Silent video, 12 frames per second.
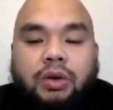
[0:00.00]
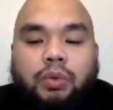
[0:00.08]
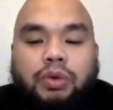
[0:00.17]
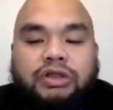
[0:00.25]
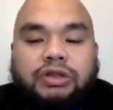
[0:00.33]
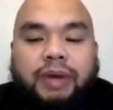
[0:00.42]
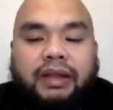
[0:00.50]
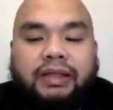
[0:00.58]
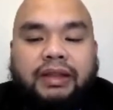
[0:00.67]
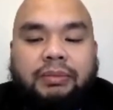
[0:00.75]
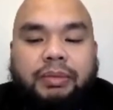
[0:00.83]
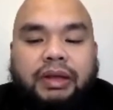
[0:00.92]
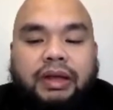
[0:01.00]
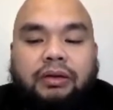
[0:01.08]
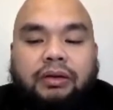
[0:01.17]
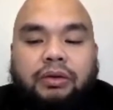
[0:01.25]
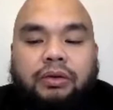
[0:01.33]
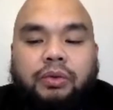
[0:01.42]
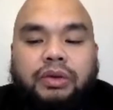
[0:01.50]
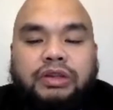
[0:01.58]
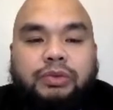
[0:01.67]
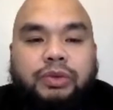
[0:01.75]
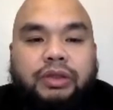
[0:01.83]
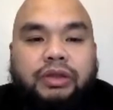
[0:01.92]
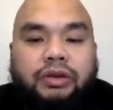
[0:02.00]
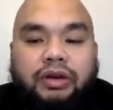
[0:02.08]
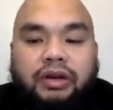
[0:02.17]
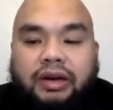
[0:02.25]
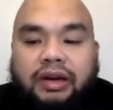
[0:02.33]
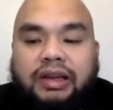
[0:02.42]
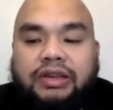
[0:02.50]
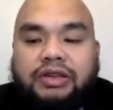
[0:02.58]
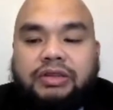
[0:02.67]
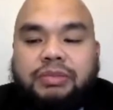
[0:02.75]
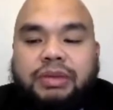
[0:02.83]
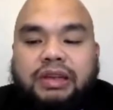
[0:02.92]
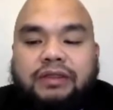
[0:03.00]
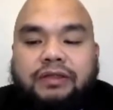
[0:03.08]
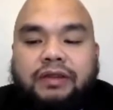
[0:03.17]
which might not be in congruence with your religious belief.